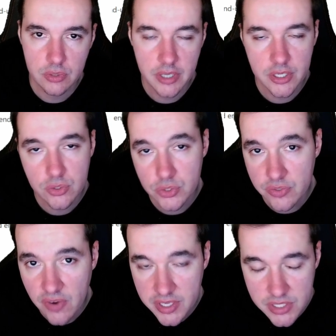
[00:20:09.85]
end user
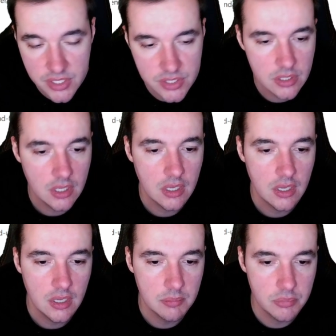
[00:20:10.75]
devices,
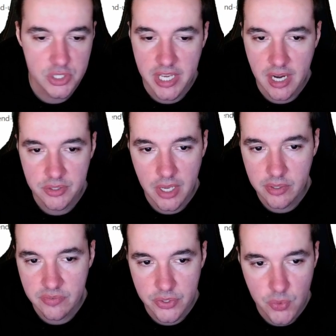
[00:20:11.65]
push that out
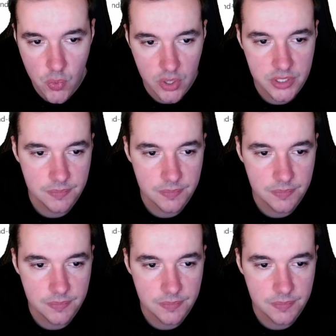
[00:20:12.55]
however you want.